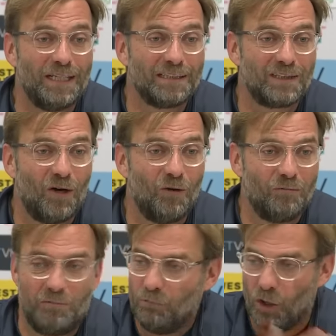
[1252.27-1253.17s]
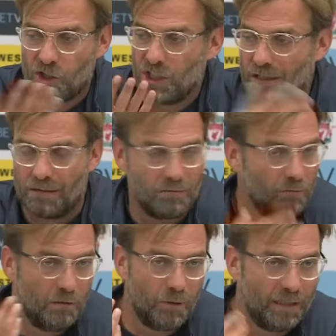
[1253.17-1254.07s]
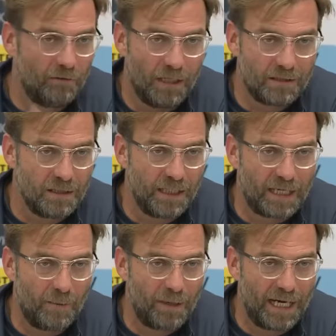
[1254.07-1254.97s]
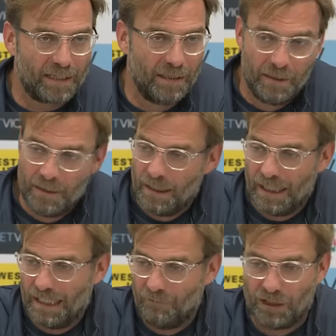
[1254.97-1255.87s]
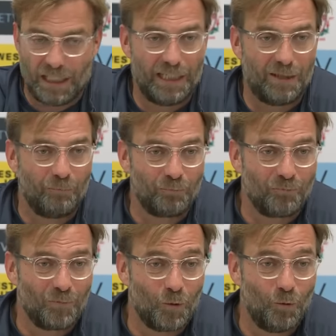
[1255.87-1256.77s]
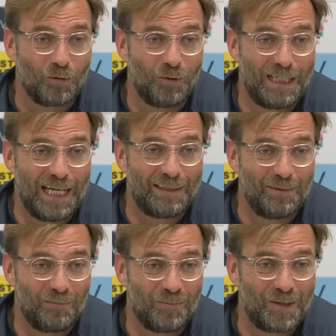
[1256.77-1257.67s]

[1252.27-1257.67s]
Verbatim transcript: Eh? So we watch it, we wait until they come back, and we take what we get.